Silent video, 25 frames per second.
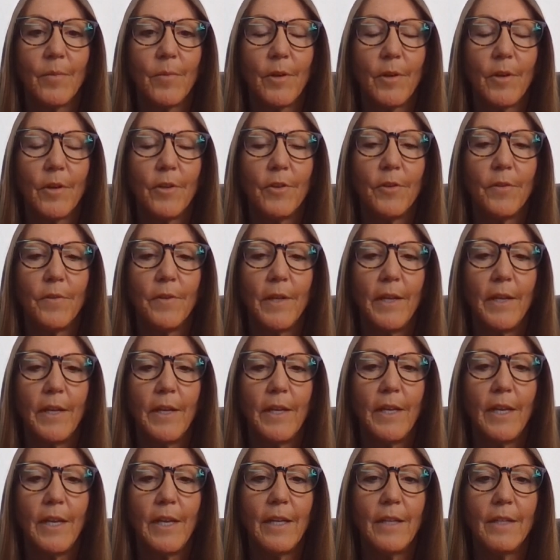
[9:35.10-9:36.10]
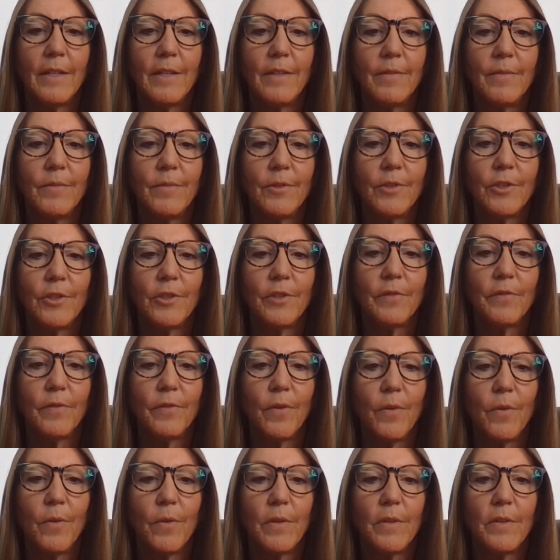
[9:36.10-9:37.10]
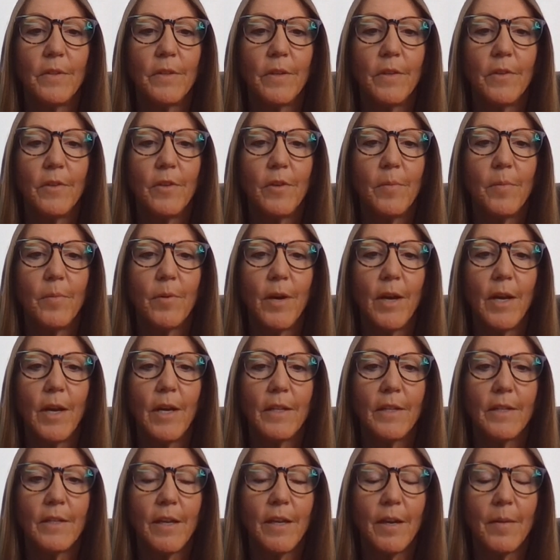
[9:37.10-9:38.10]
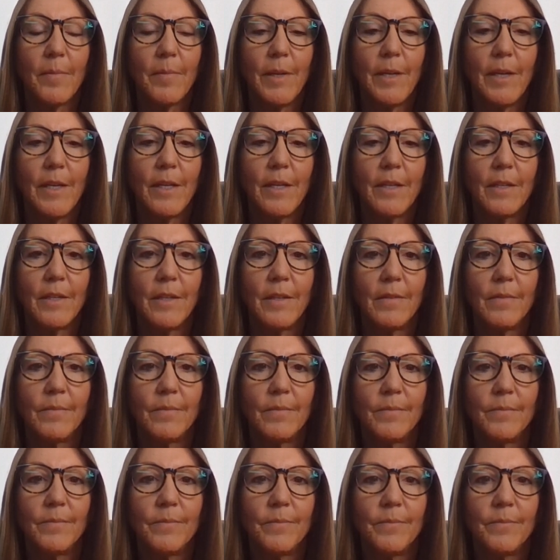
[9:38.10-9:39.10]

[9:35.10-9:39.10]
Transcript: We're going to do that again. Just focus on your breath coming in